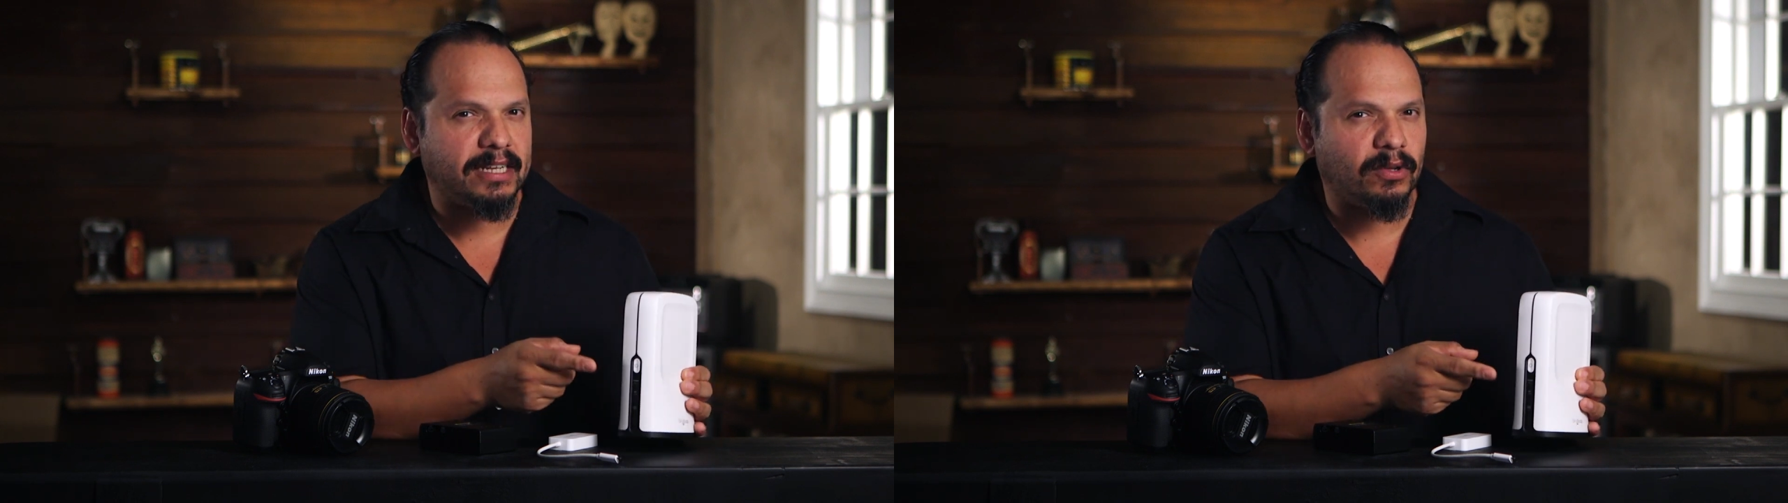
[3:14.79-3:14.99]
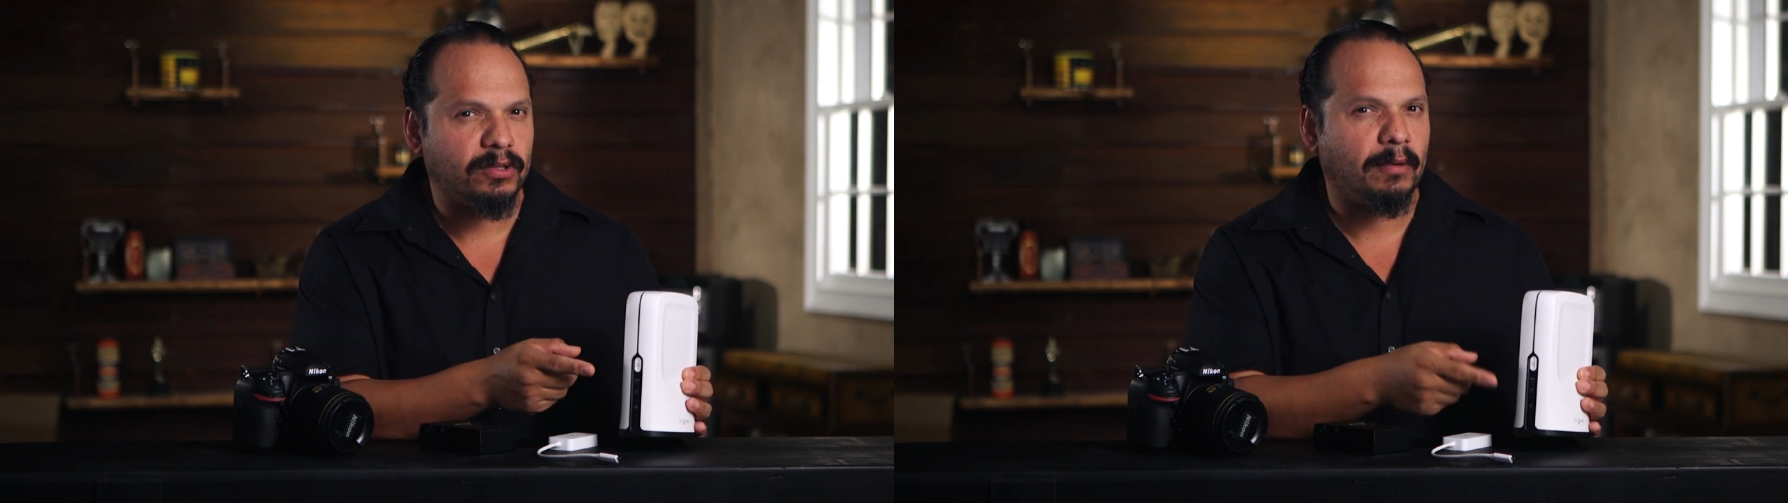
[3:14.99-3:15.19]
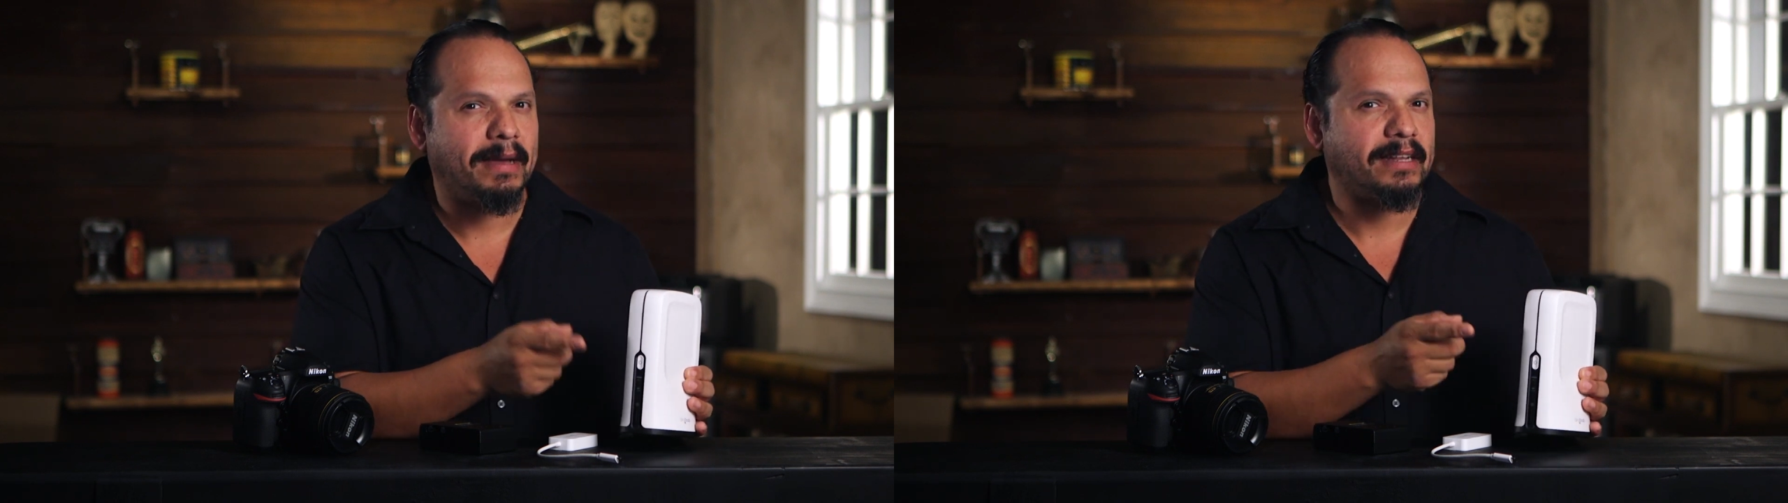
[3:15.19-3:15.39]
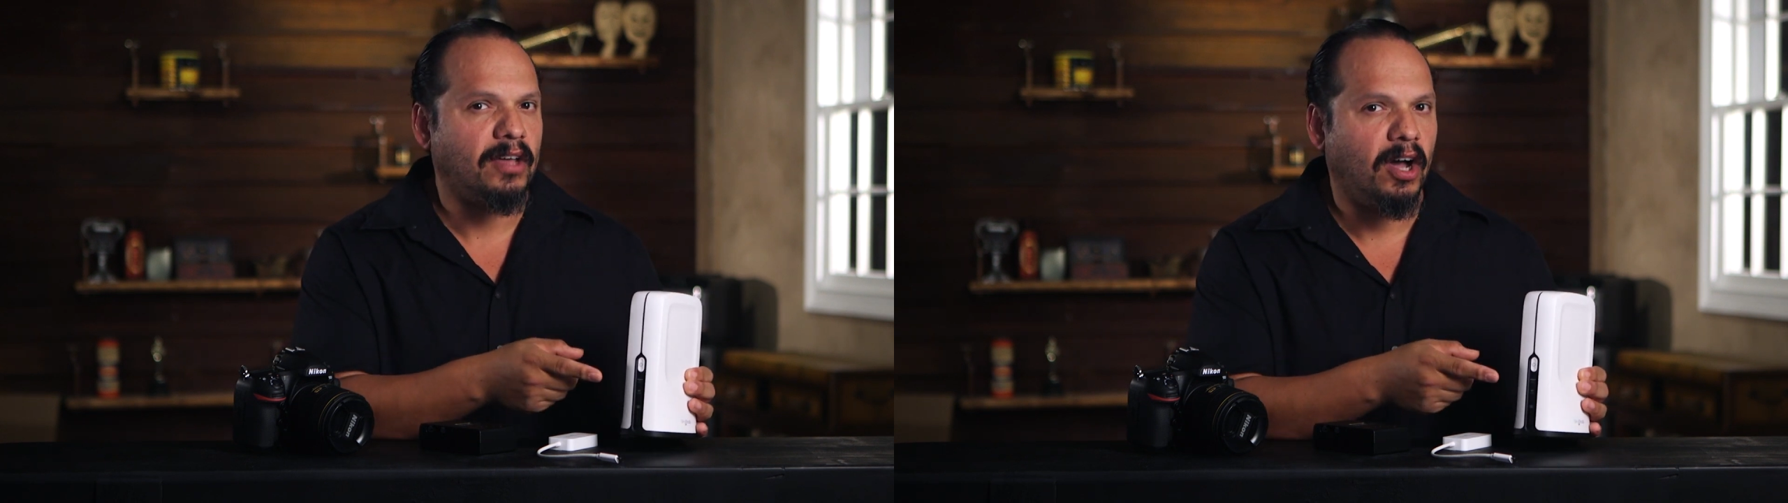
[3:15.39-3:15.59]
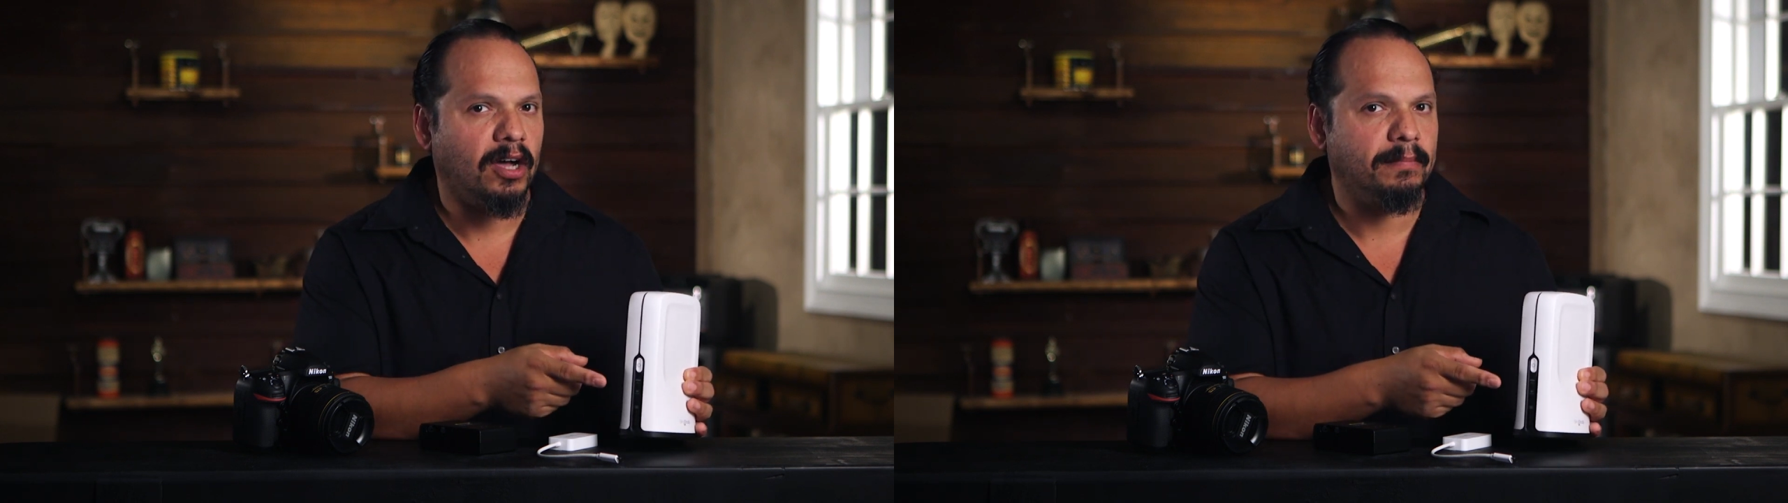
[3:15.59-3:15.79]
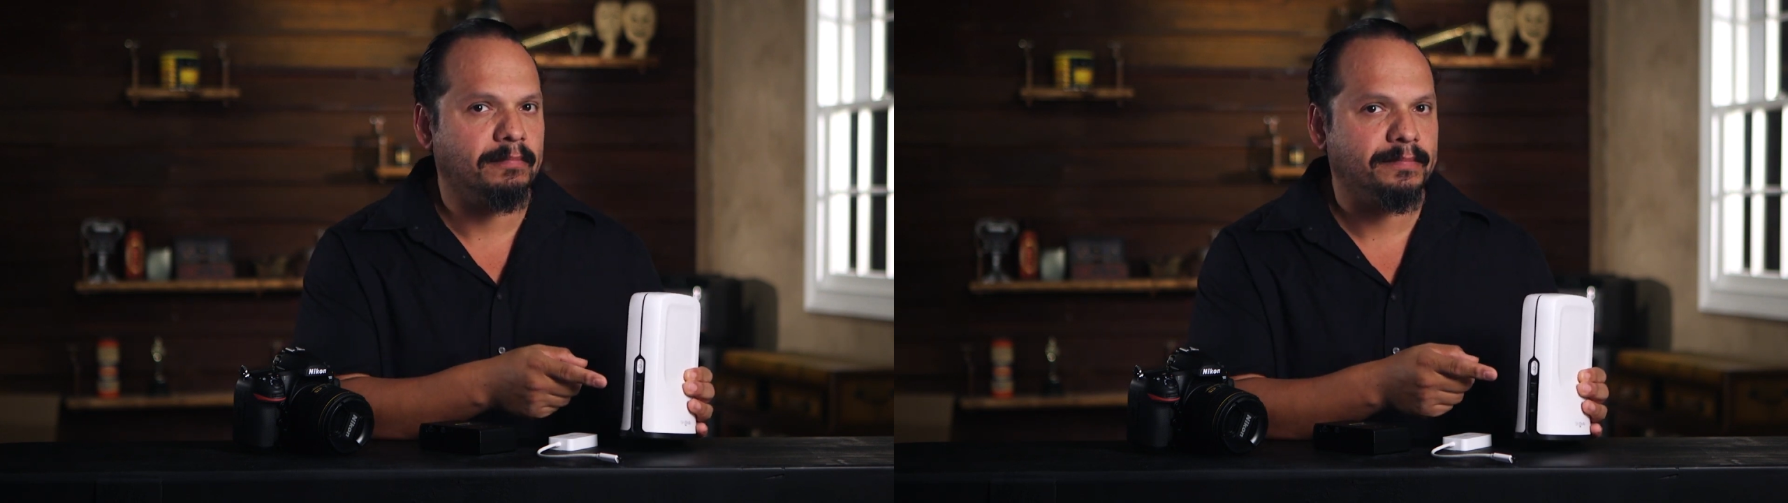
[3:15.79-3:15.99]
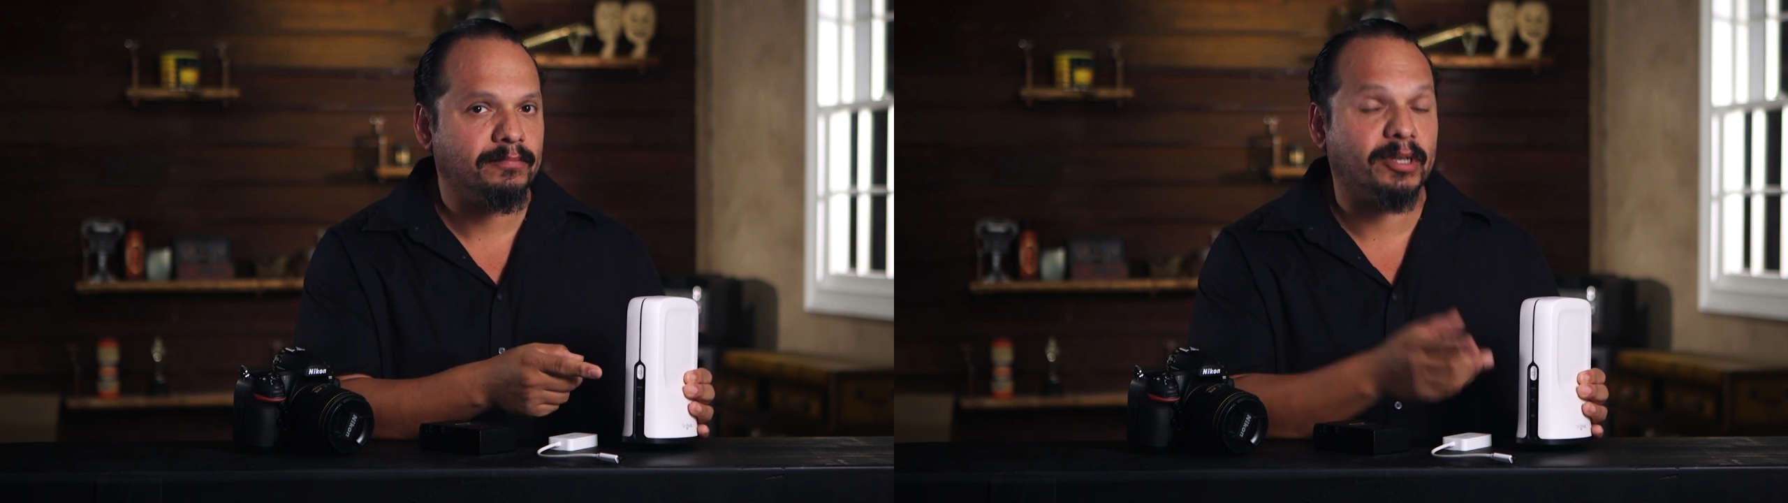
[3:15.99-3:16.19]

told you about in the hub?